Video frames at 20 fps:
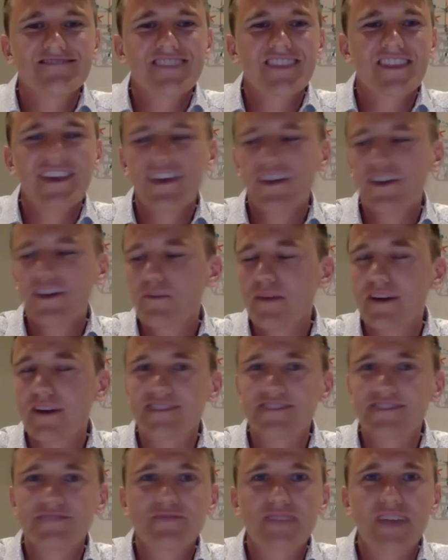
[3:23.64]
Thank you,
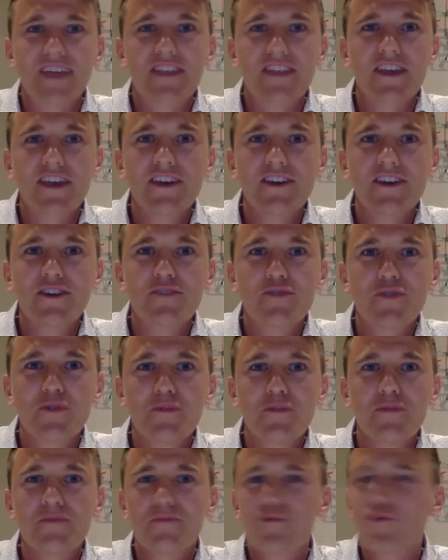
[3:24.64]
Matt, and thank you
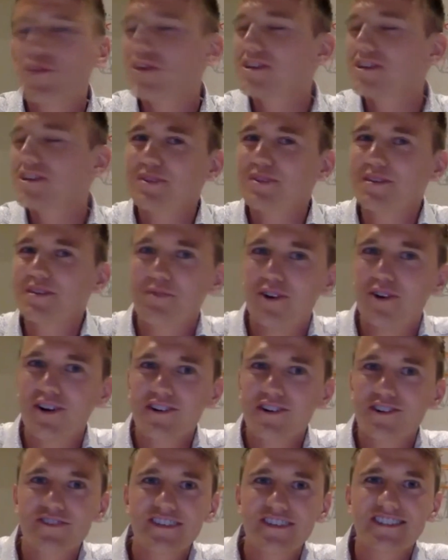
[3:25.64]
for us being
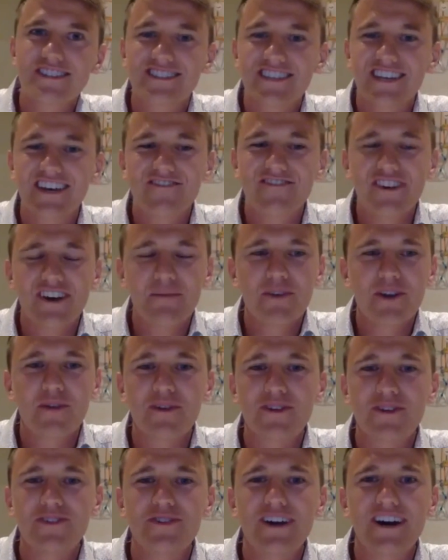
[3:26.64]
part of this webinar
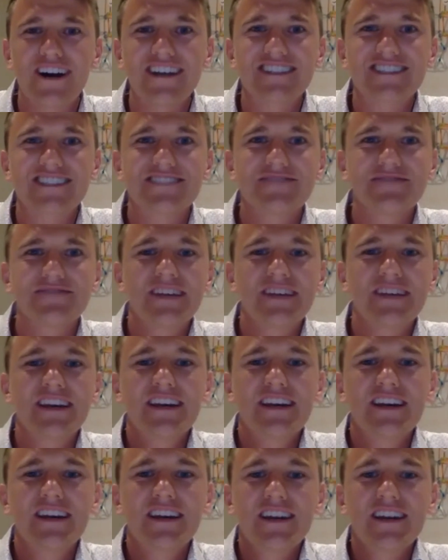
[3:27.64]
with you guys.
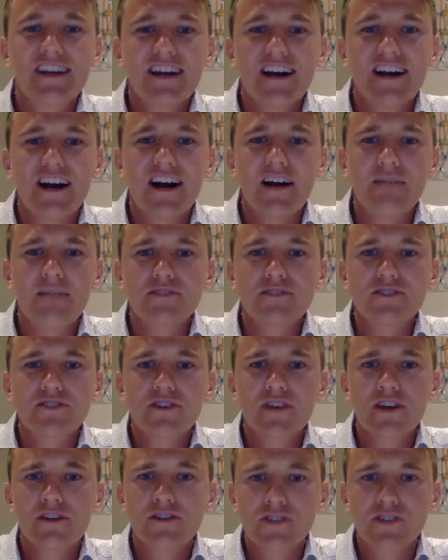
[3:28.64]
So
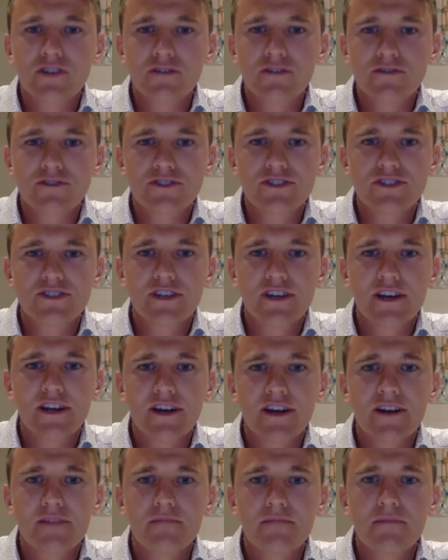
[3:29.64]
I'm just going to
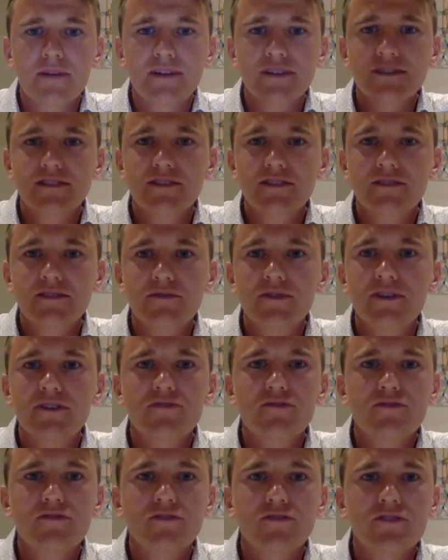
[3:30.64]
share my
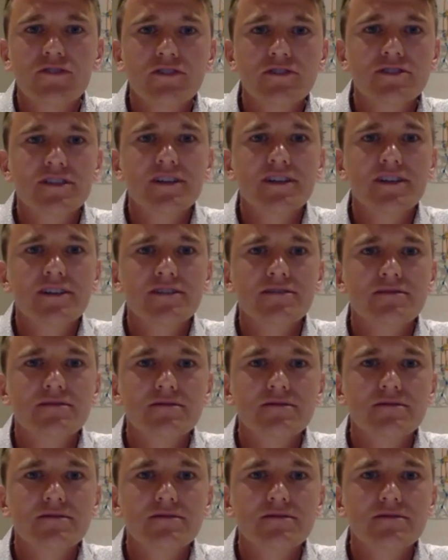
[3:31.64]
screen first here.